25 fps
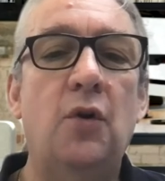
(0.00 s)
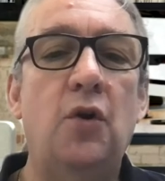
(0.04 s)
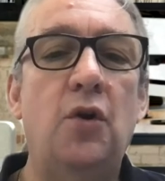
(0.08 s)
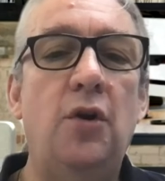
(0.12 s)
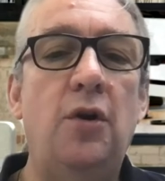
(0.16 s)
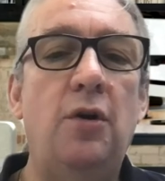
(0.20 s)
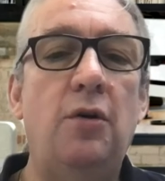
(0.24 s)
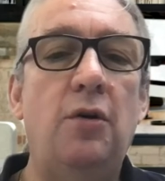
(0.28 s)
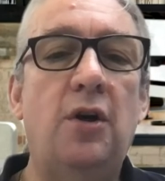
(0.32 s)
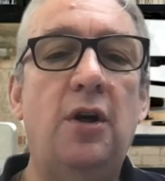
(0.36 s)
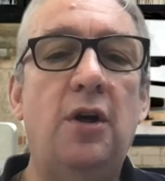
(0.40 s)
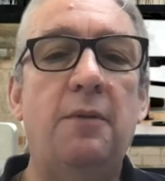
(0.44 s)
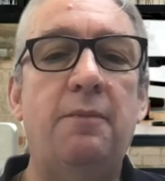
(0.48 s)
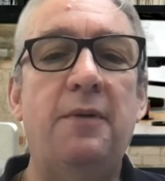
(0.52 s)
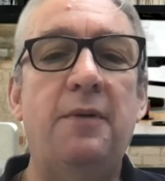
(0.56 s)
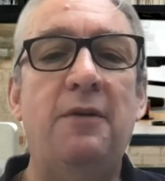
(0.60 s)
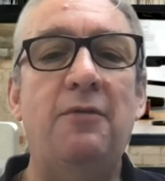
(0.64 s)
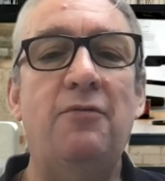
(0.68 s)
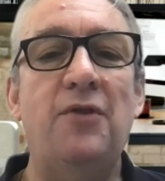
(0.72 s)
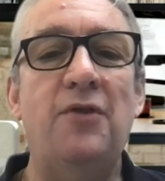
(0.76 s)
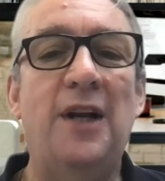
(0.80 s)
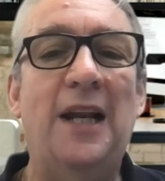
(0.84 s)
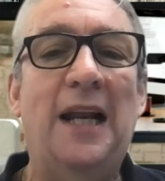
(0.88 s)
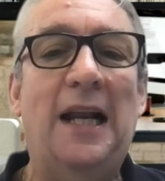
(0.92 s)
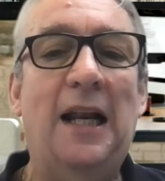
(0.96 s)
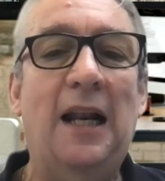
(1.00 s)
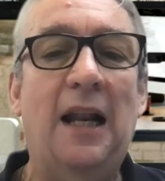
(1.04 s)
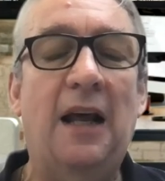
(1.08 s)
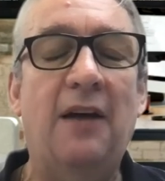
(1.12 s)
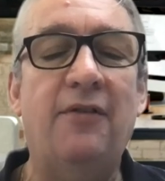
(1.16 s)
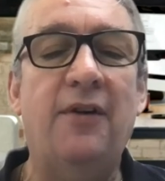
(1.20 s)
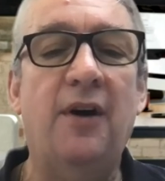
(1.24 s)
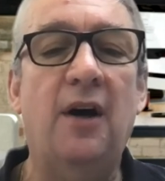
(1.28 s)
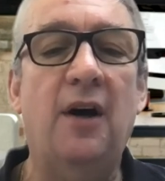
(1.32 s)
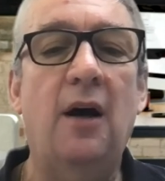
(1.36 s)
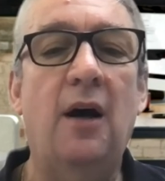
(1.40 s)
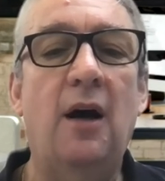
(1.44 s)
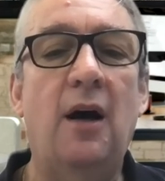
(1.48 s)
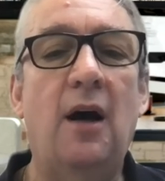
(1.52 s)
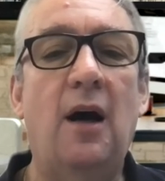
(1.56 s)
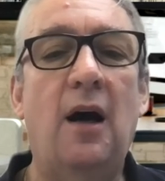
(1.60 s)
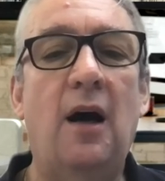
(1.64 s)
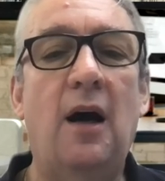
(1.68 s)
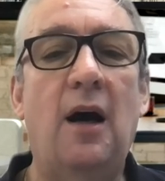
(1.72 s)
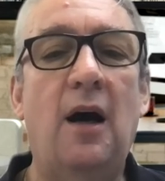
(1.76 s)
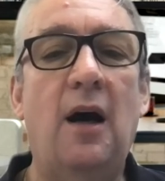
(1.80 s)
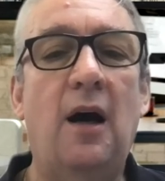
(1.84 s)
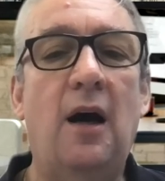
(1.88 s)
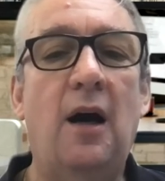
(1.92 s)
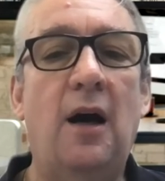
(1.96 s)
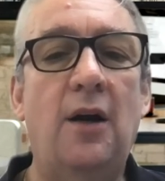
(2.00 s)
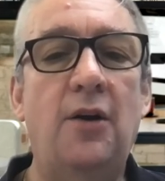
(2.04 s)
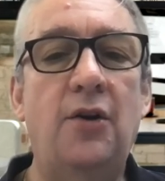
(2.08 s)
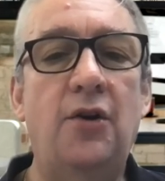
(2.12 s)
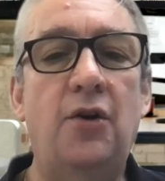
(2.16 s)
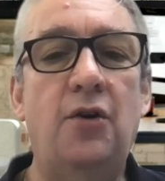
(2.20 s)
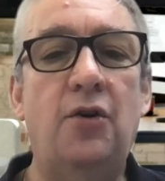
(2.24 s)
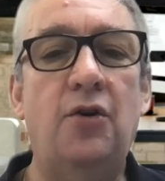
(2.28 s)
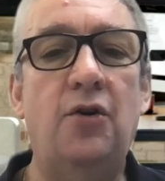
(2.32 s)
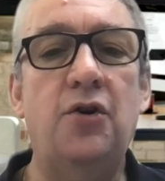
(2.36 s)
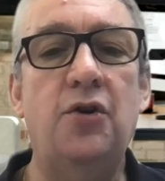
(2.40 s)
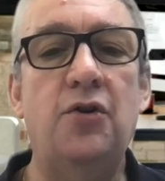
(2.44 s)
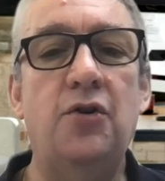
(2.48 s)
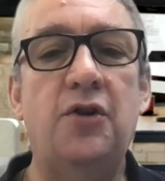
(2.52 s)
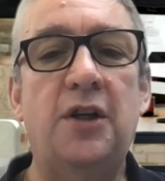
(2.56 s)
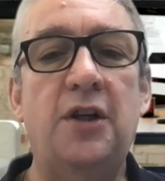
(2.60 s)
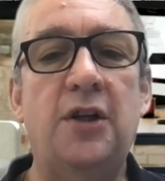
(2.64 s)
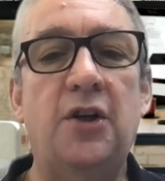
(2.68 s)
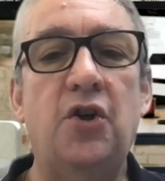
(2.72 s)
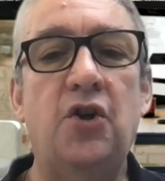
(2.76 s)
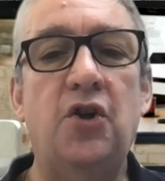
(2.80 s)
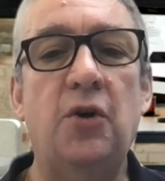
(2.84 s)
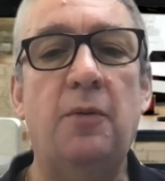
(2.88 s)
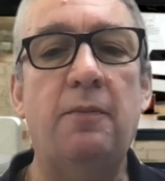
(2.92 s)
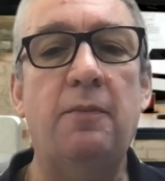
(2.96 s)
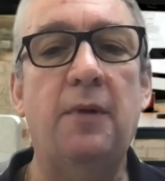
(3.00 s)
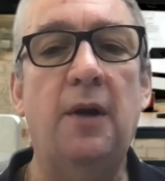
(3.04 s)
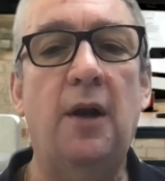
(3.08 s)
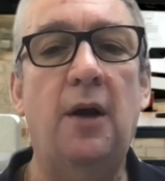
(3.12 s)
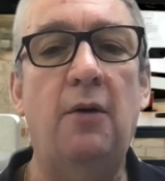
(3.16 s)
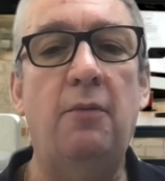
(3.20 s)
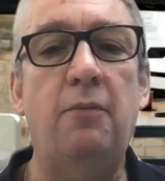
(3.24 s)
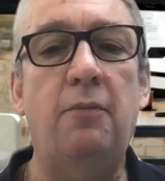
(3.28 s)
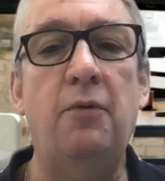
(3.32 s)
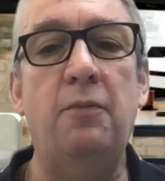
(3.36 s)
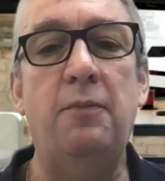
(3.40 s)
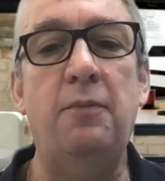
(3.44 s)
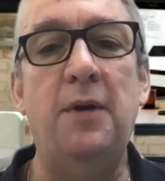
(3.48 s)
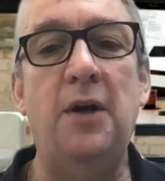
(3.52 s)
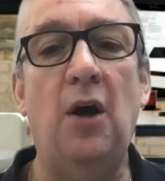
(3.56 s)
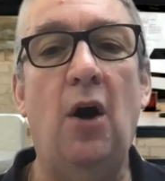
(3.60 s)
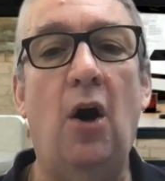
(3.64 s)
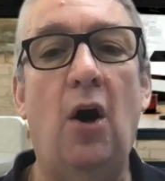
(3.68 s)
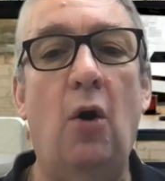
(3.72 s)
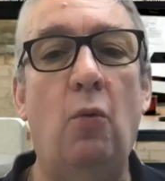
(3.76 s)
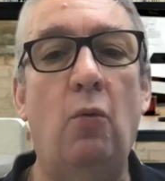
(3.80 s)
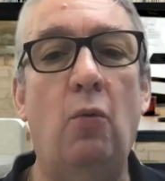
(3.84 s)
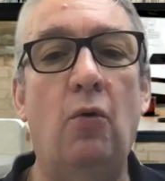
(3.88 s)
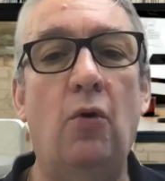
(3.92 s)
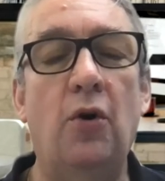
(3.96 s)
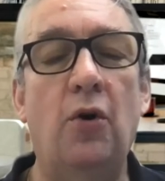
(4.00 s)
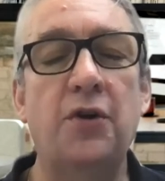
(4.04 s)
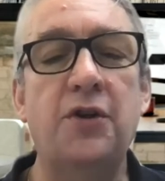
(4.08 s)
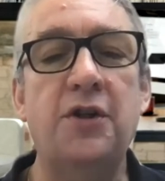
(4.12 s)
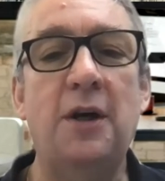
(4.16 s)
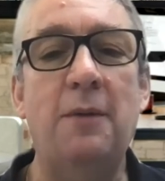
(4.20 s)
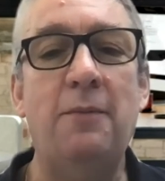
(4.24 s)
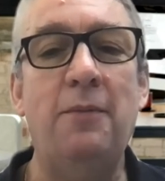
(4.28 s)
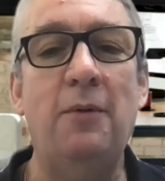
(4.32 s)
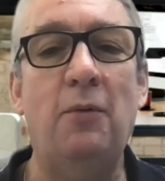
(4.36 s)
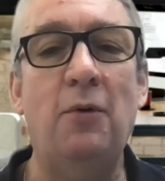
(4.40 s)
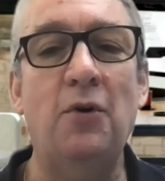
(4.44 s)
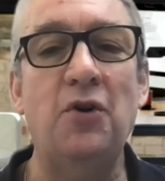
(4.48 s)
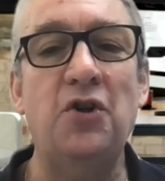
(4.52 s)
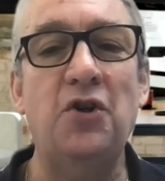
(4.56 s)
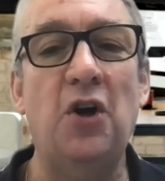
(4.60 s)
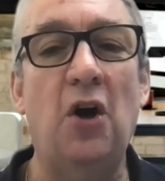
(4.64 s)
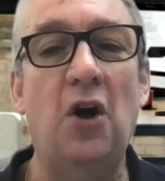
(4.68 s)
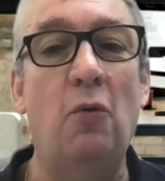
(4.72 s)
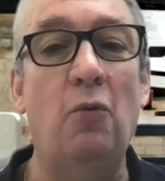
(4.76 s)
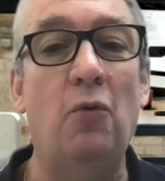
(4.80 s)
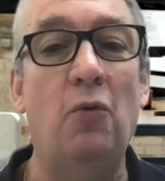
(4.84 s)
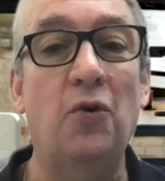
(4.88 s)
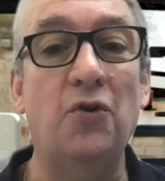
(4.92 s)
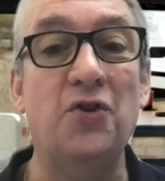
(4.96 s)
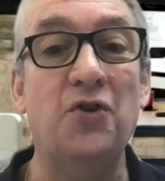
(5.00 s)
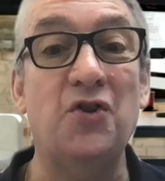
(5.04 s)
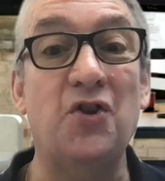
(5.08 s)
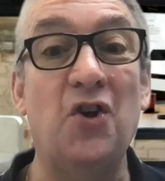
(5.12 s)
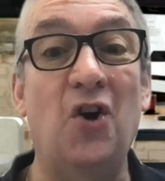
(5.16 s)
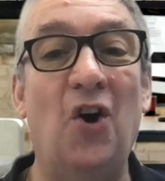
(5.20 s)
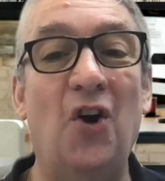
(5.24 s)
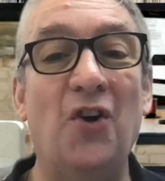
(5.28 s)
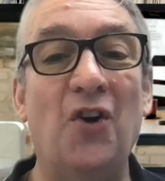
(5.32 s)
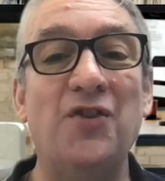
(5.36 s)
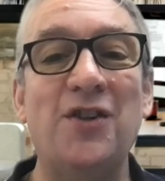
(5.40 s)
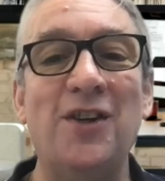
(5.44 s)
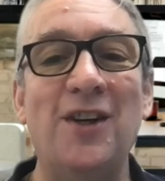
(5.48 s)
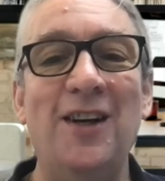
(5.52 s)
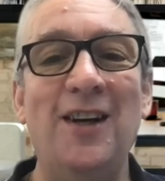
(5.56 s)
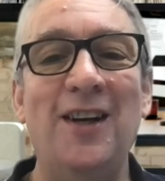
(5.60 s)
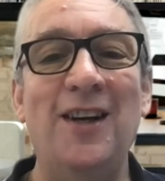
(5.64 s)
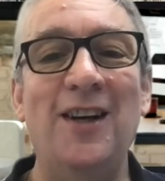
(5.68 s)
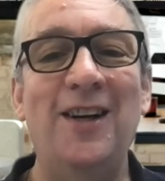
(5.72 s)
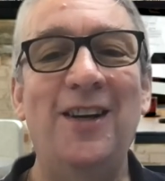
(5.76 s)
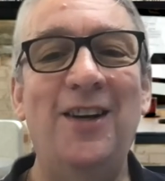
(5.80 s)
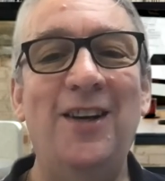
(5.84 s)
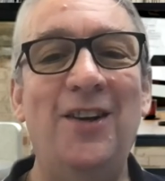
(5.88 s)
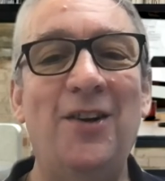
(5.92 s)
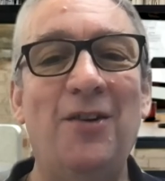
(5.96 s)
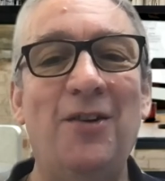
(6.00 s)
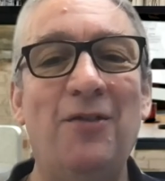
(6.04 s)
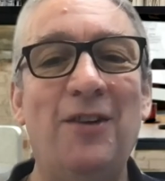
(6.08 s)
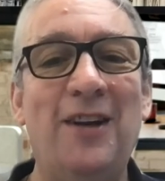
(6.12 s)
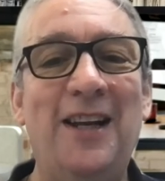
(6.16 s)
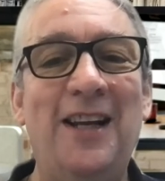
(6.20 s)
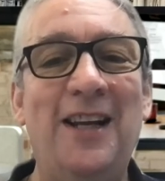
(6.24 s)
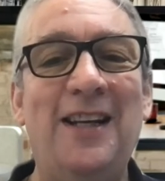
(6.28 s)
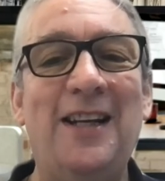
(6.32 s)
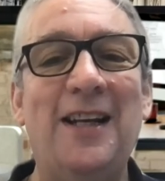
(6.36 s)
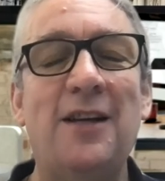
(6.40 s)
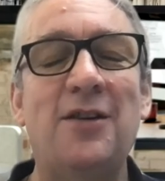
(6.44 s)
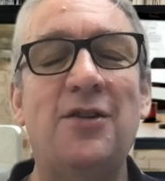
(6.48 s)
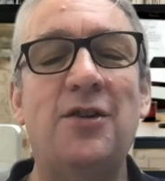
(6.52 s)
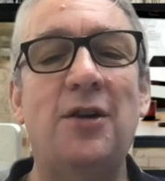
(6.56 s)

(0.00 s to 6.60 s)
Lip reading: You could be really clever, and you could using the damp load would be hot water, but once your hot water's hot, you don't need it.